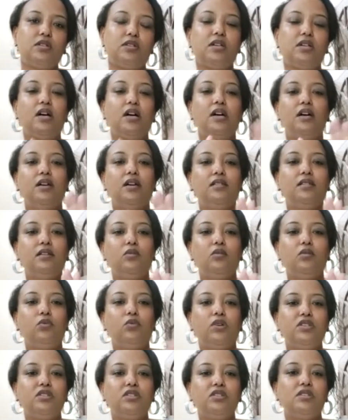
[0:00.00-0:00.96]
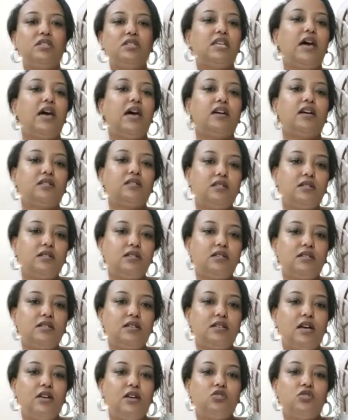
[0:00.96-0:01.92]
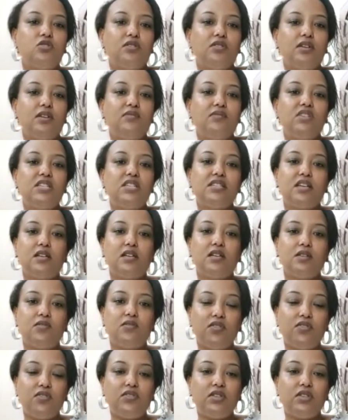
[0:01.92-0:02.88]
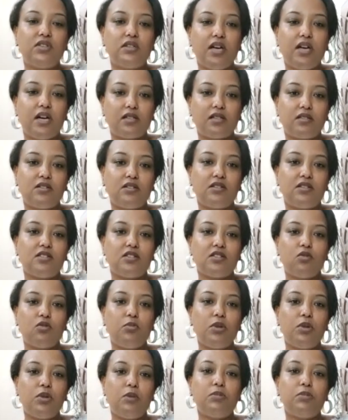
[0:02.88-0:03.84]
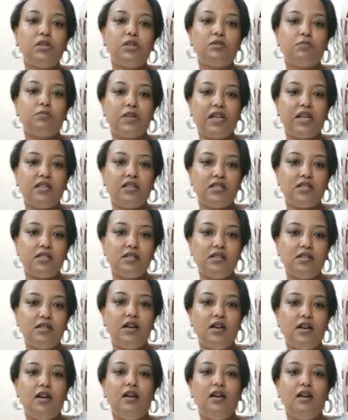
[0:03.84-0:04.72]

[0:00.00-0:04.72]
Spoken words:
And then once this hectares, so they've decided 50 hectares, they'll be able to plant it.